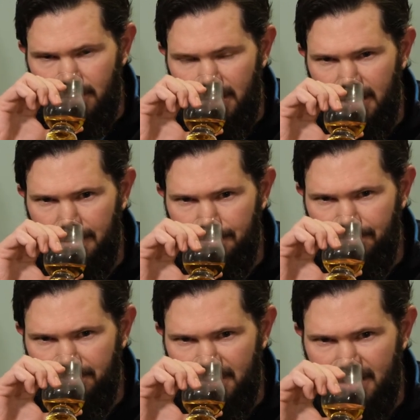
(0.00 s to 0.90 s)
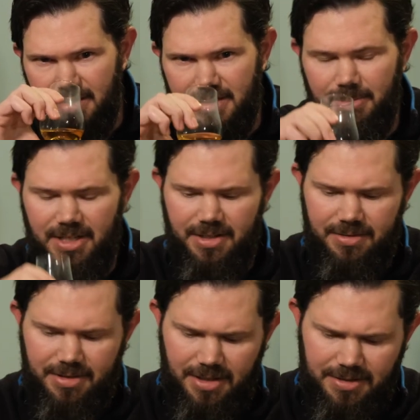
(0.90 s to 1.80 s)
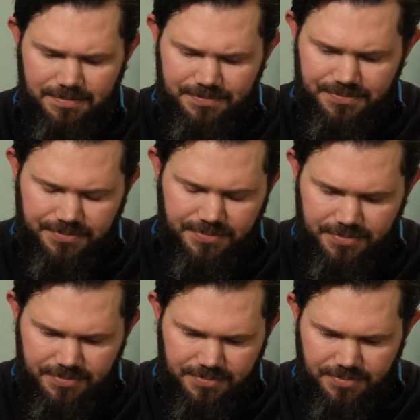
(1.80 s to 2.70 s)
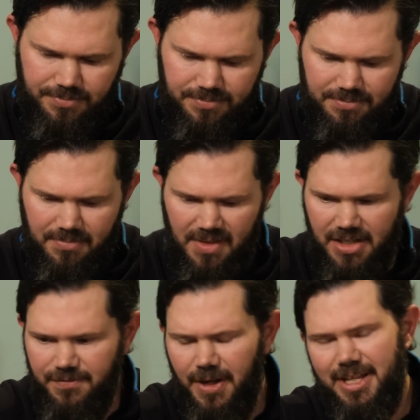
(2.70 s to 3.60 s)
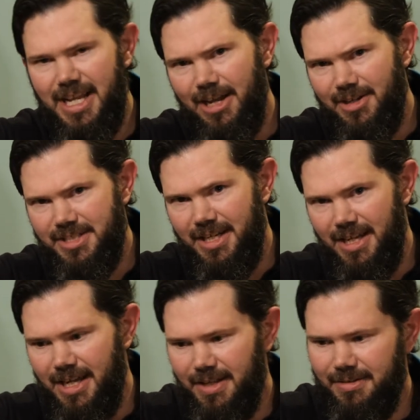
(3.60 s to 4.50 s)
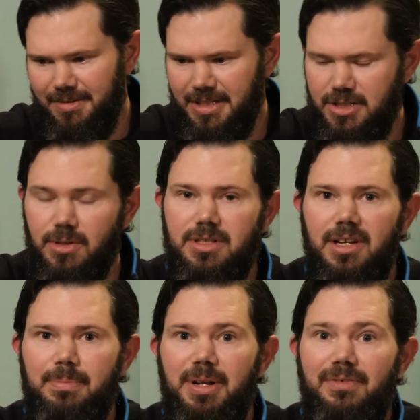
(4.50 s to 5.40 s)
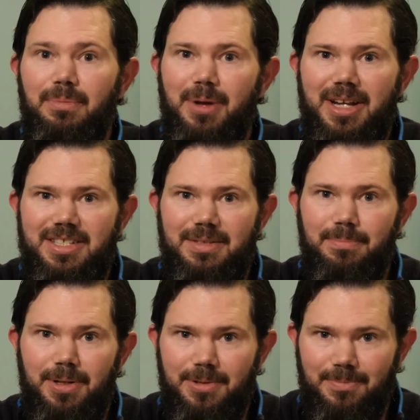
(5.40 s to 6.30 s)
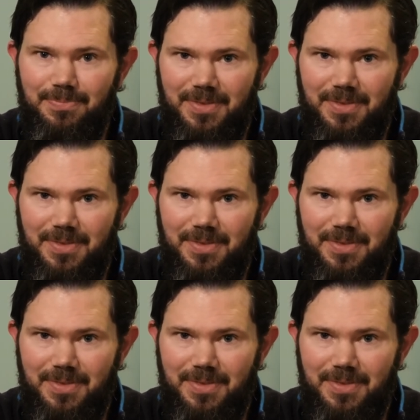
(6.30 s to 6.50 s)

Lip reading: Yep, that's about it really. It's funny how I said this looks like a bit of a medicine bottle.